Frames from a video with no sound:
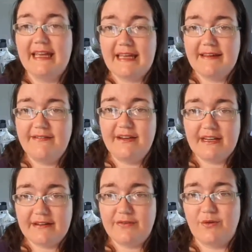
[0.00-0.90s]
Even
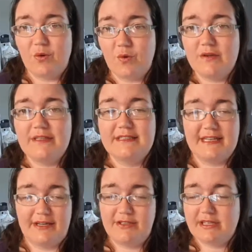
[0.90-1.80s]
if you only
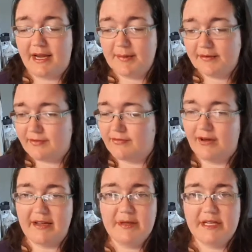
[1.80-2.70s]
set your timer for
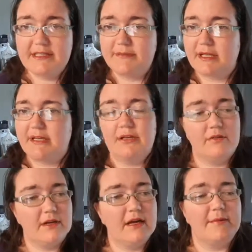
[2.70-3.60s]
5 minutes and be like, you
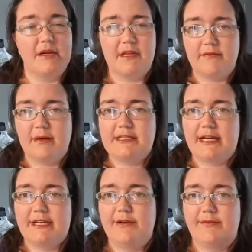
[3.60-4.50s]
know what, I'm going to give my
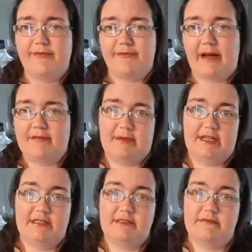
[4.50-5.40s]
dining room 5
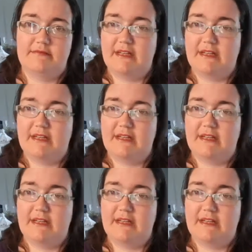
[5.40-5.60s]
minutes.